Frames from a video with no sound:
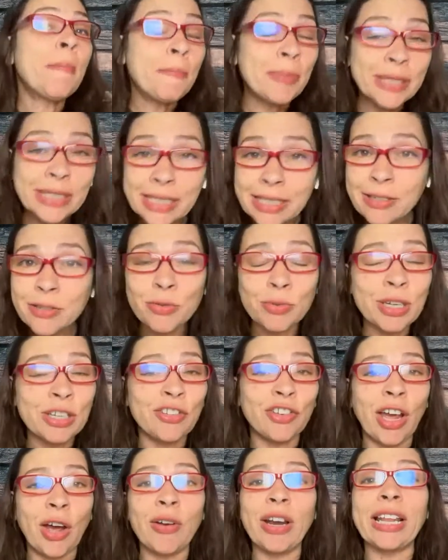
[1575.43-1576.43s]
please
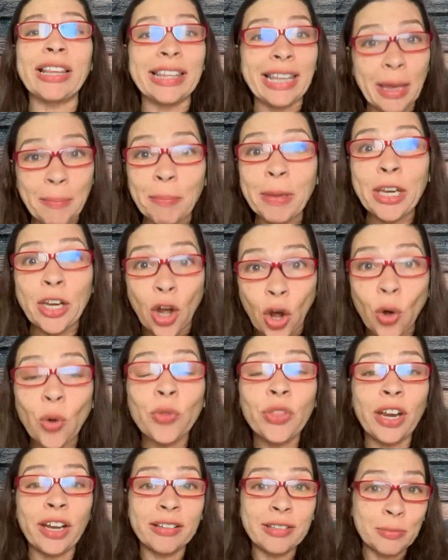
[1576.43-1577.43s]
reach out and let me know
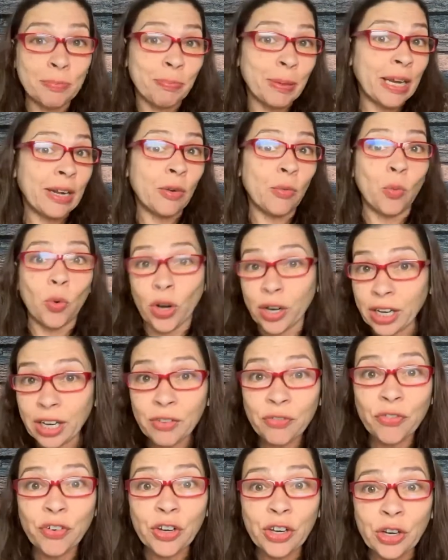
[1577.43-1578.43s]
that it's been
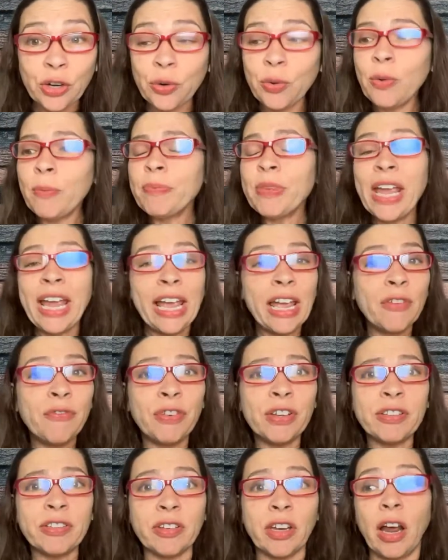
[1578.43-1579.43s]
working for you.
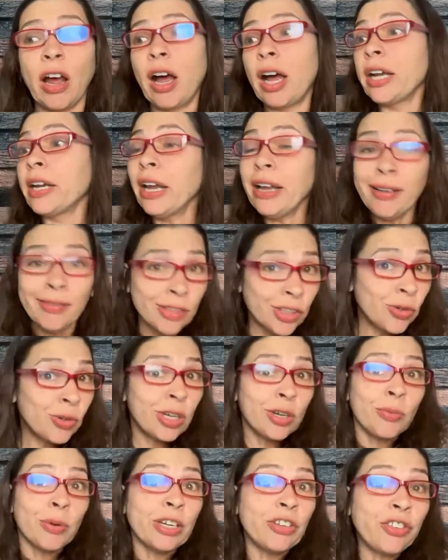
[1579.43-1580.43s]
If it's not, you
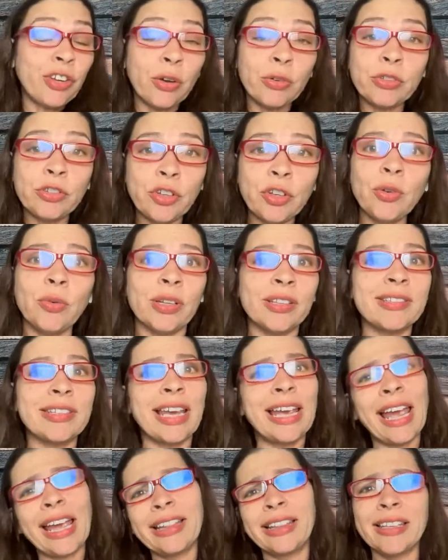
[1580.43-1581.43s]
can reach out too and
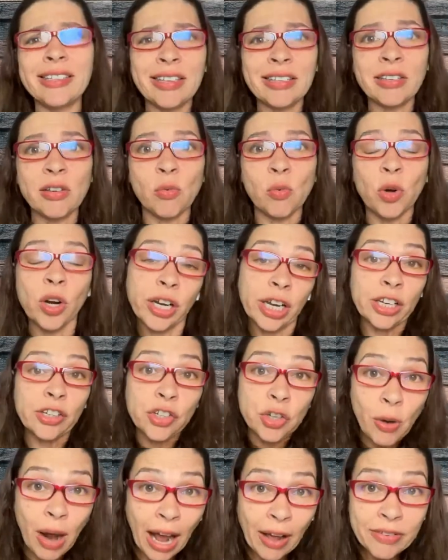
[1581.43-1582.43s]
say, hey, this isn't working.
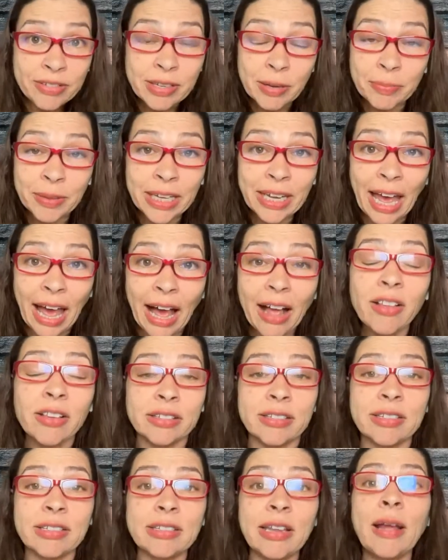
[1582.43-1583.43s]
Do you have something
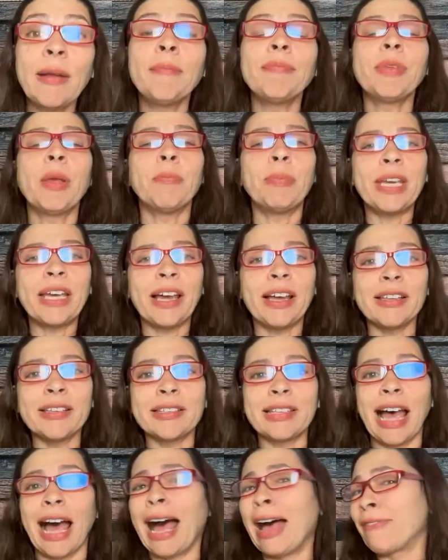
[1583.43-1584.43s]
else?
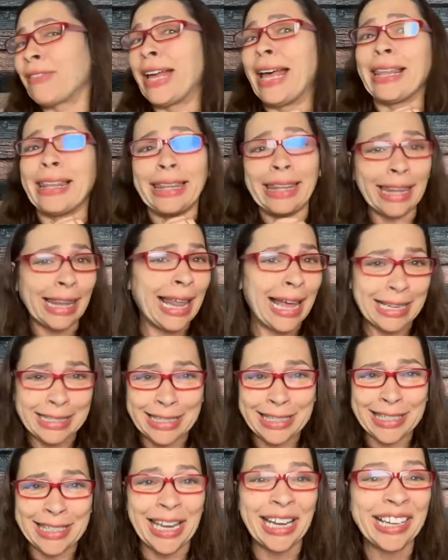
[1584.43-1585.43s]
Because I've got
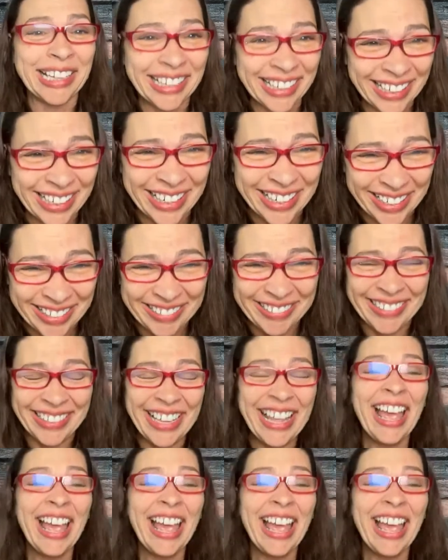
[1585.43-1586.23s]
lots, and